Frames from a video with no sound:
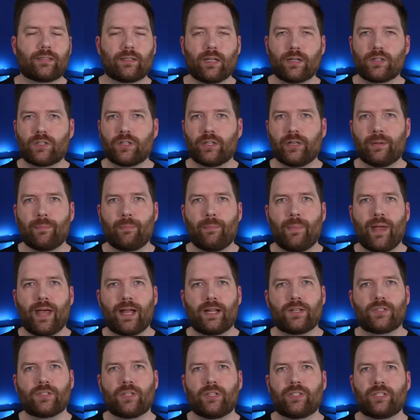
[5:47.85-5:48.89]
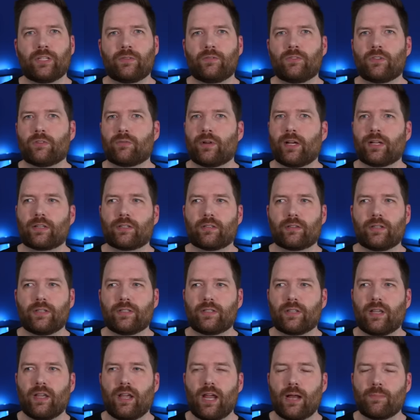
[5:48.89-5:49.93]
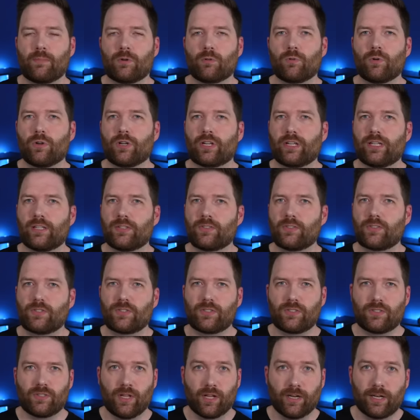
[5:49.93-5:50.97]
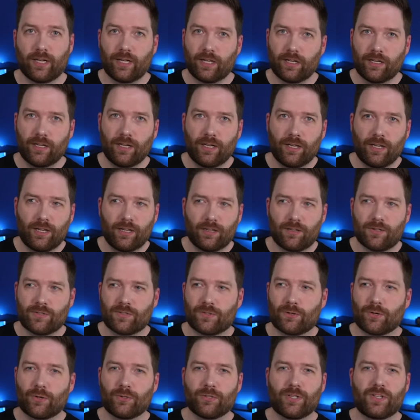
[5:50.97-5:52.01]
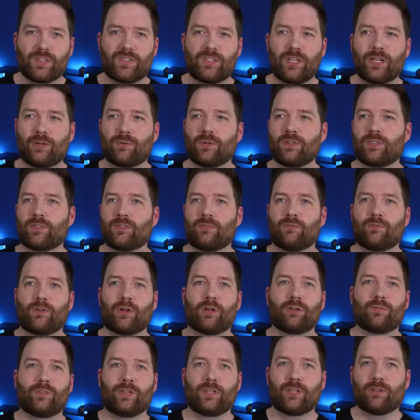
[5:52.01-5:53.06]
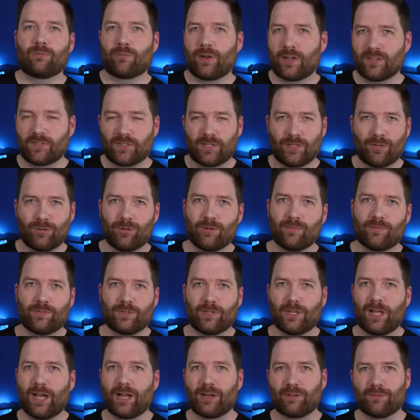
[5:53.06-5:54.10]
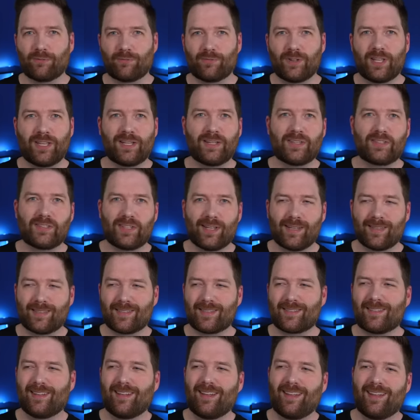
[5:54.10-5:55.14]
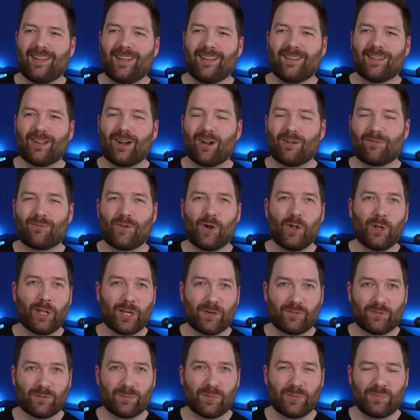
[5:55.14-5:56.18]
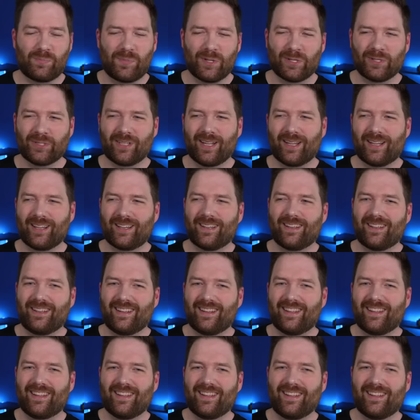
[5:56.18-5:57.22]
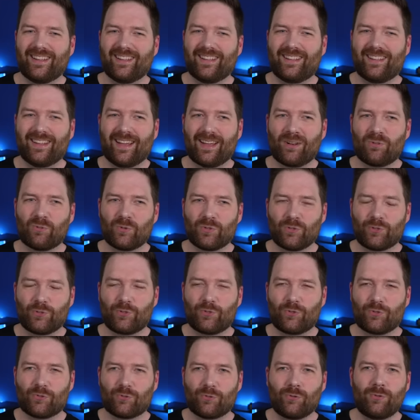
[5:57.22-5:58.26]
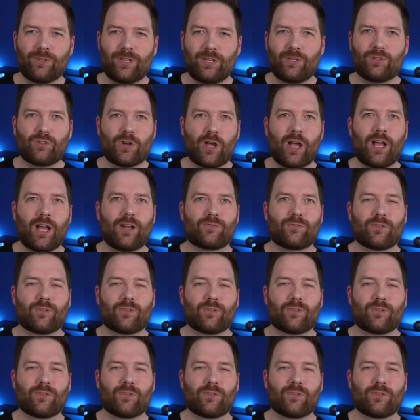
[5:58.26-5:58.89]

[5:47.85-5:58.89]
such an imaginative director. His camera work is stunning. There's an early sequence involving the rescue of a lot of innocents that are falling from a building that was truly jaw